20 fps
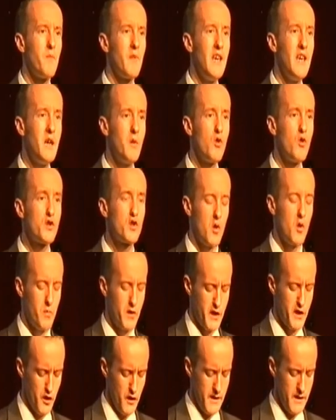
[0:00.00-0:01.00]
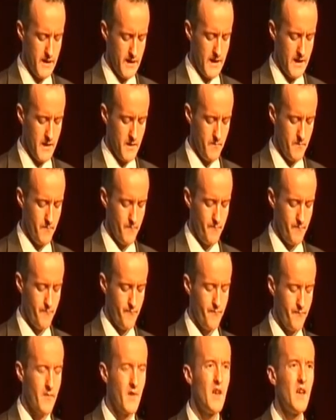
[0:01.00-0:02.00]
equals opportunity.
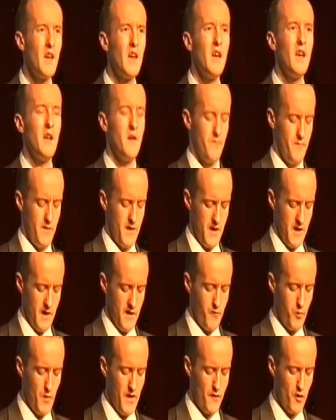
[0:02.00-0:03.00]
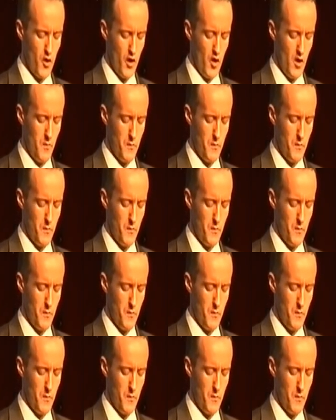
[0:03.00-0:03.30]
If we've got an